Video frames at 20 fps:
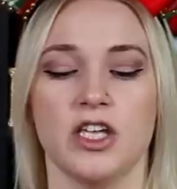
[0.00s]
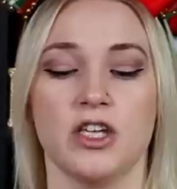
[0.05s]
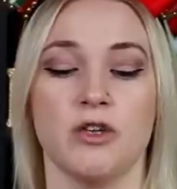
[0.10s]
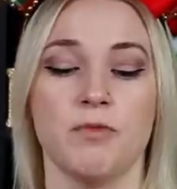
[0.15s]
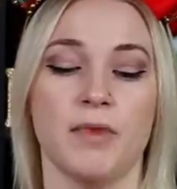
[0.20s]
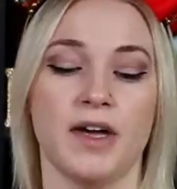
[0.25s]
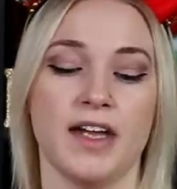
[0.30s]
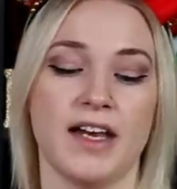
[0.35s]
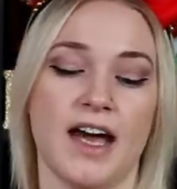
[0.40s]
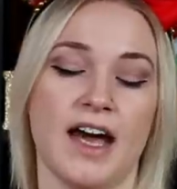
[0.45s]

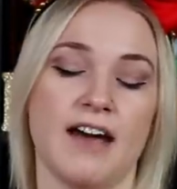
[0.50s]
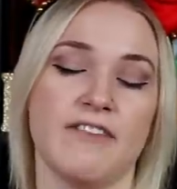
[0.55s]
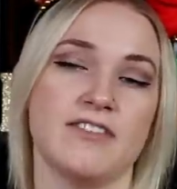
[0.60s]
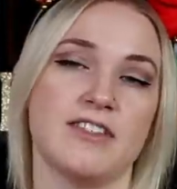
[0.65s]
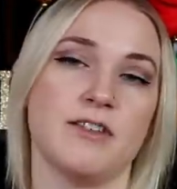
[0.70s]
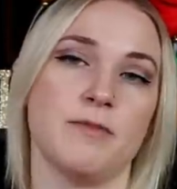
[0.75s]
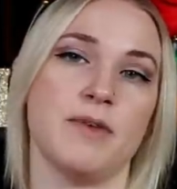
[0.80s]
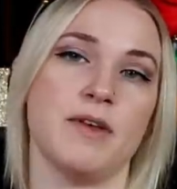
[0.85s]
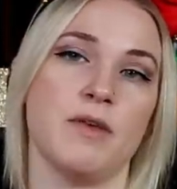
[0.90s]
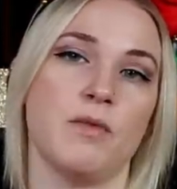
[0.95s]
you might
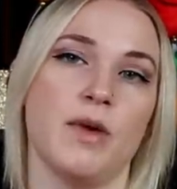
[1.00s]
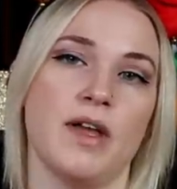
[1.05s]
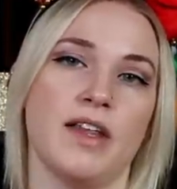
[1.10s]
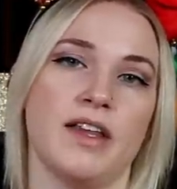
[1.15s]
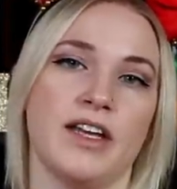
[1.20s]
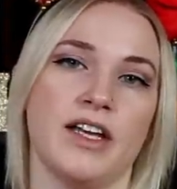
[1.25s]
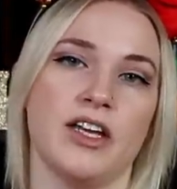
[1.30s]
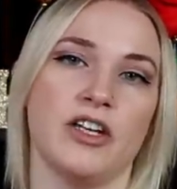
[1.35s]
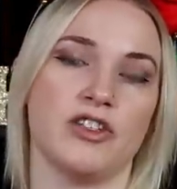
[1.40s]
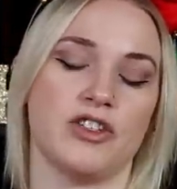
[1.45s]
have to be
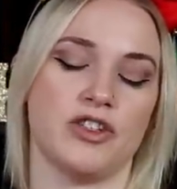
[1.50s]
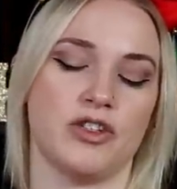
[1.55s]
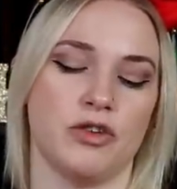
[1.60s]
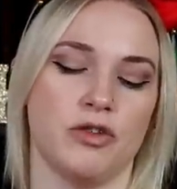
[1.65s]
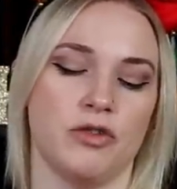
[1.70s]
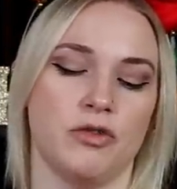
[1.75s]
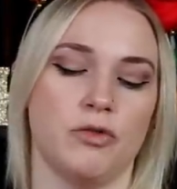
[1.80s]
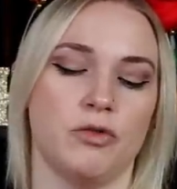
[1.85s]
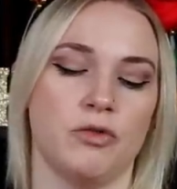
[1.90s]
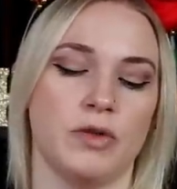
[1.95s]
willing
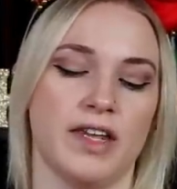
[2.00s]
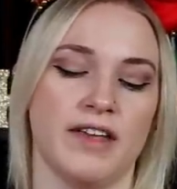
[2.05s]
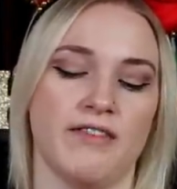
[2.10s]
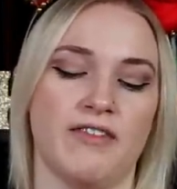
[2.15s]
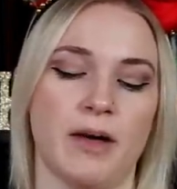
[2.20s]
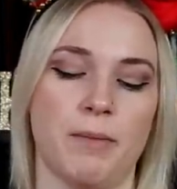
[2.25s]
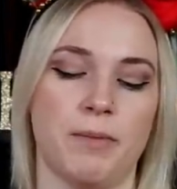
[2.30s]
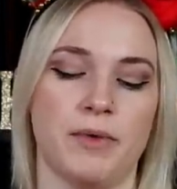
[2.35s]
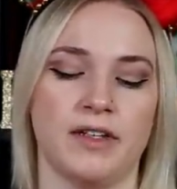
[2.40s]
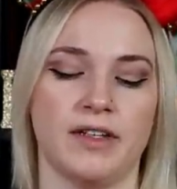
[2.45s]
to
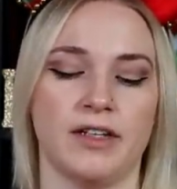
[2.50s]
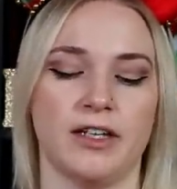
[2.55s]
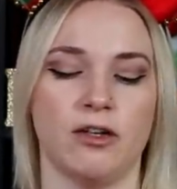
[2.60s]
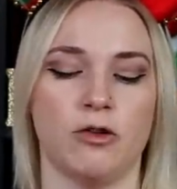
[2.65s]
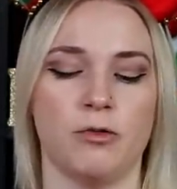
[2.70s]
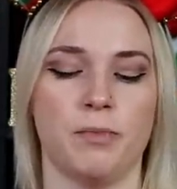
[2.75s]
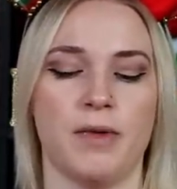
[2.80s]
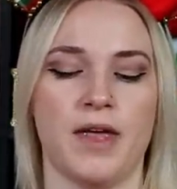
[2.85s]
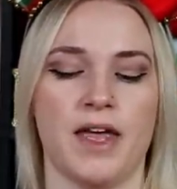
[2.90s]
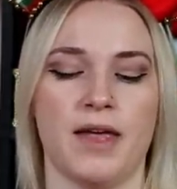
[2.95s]
give up a
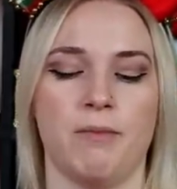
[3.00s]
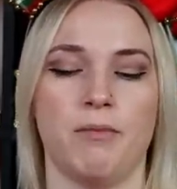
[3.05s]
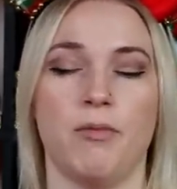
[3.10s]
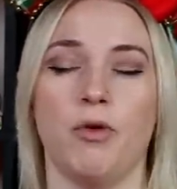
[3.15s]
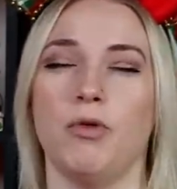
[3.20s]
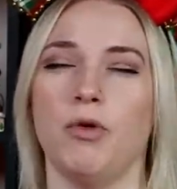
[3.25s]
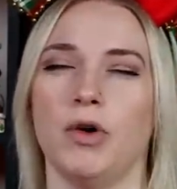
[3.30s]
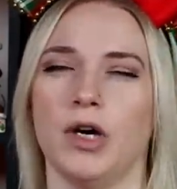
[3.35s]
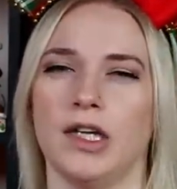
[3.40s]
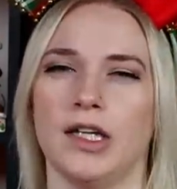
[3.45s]
little bit
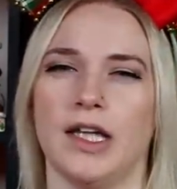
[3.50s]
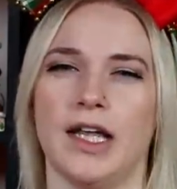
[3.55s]
more.